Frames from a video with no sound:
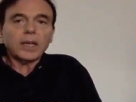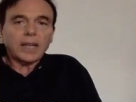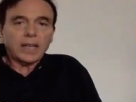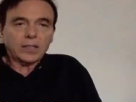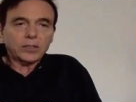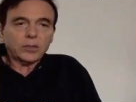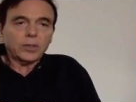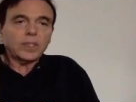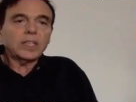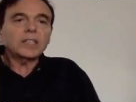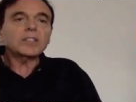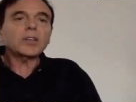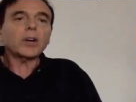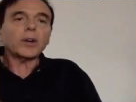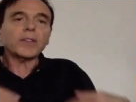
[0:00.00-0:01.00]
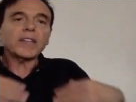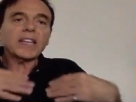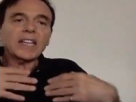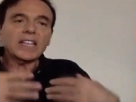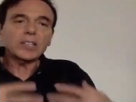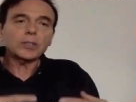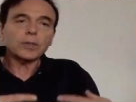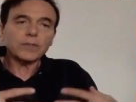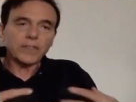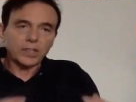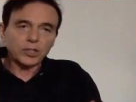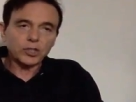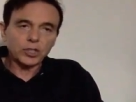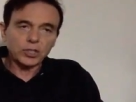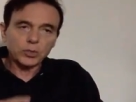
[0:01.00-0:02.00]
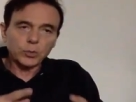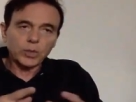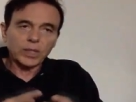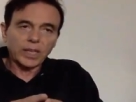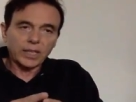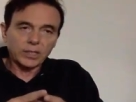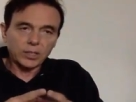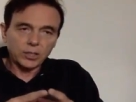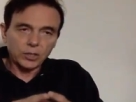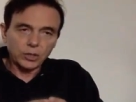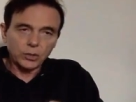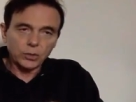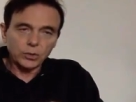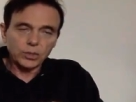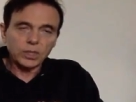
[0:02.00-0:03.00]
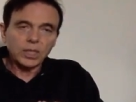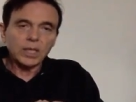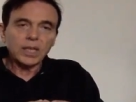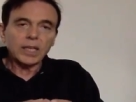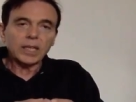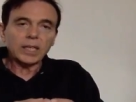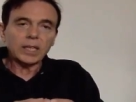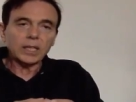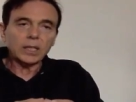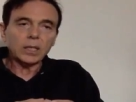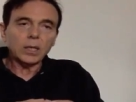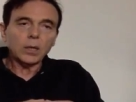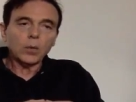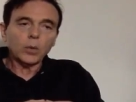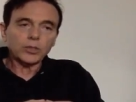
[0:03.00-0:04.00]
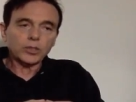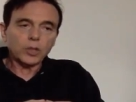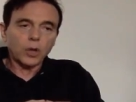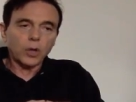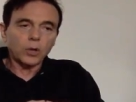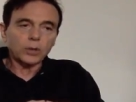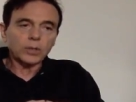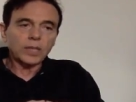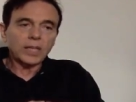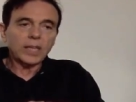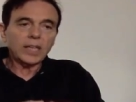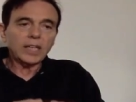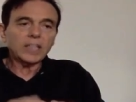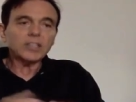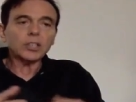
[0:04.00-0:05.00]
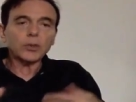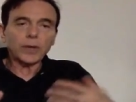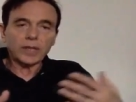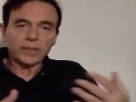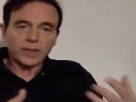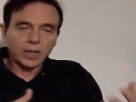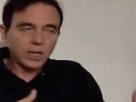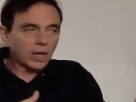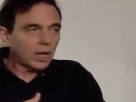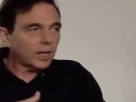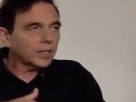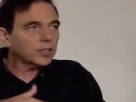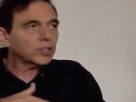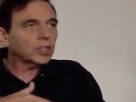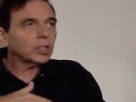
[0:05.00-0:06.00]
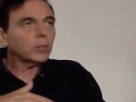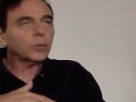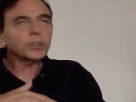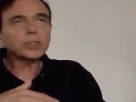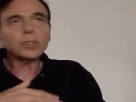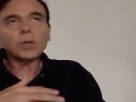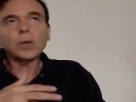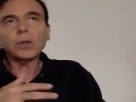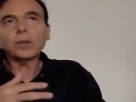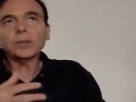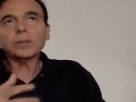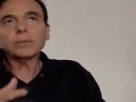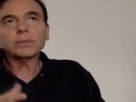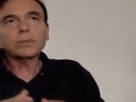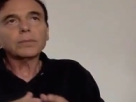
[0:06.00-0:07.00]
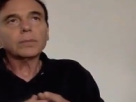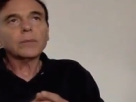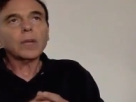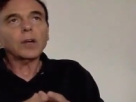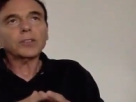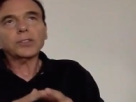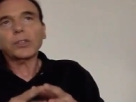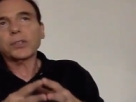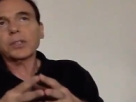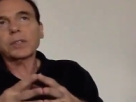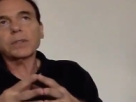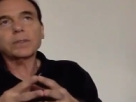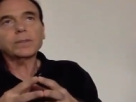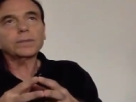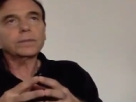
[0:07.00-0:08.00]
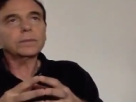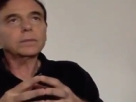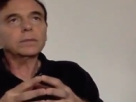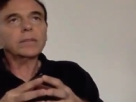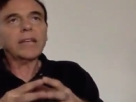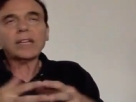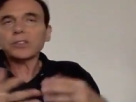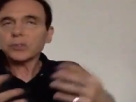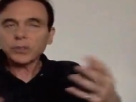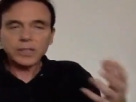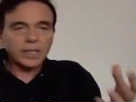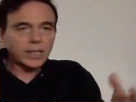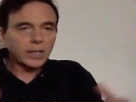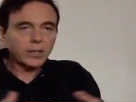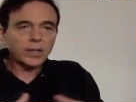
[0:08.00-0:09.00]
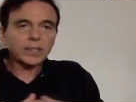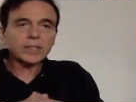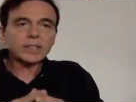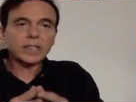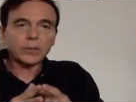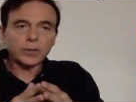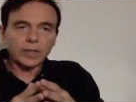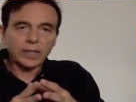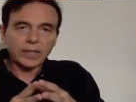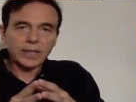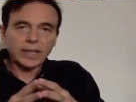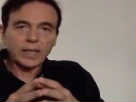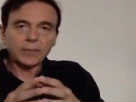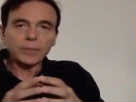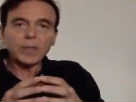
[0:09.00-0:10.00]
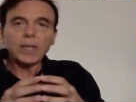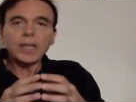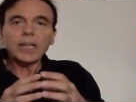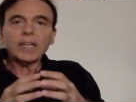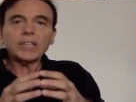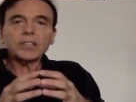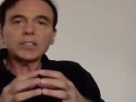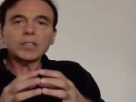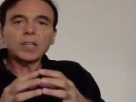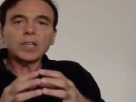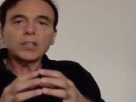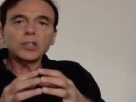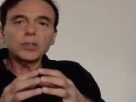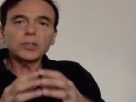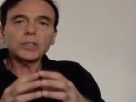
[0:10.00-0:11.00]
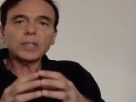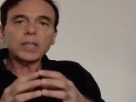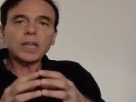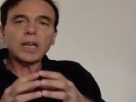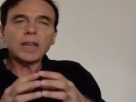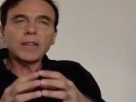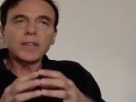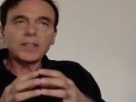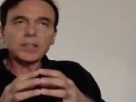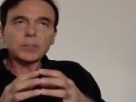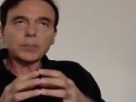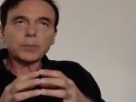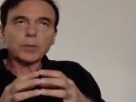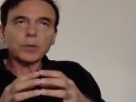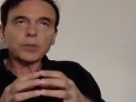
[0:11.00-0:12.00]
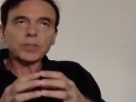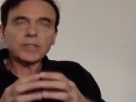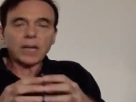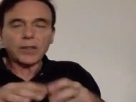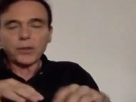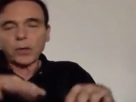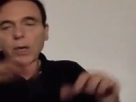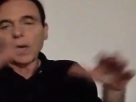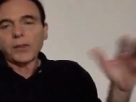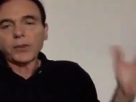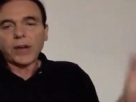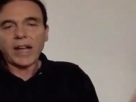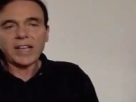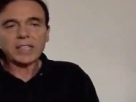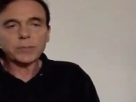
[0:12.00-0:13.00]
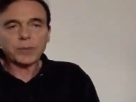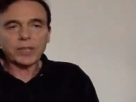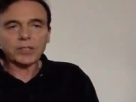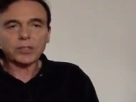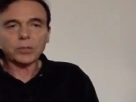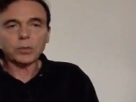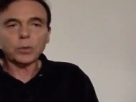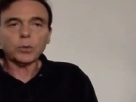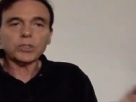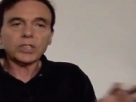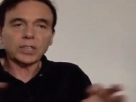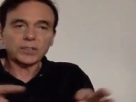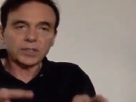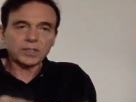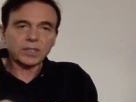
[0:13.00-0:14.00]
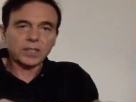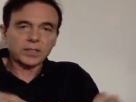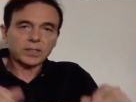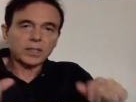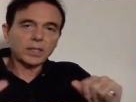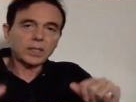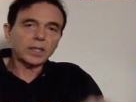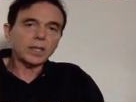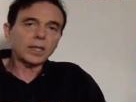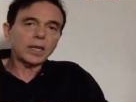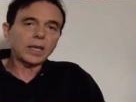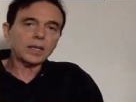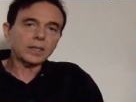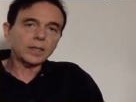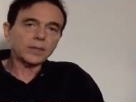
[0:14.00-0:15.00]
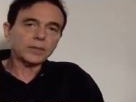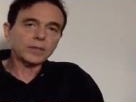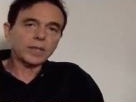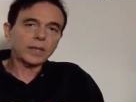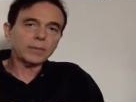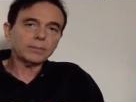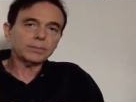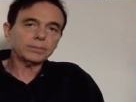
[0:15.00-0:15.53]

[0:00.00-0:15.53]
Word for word: cancer. These are the interventions we like to use in what's called integrative oncology, what's called alternative cancer care, etc., like that. It's using this approach. Now, there are other aspects to it which I'll discuss at another time.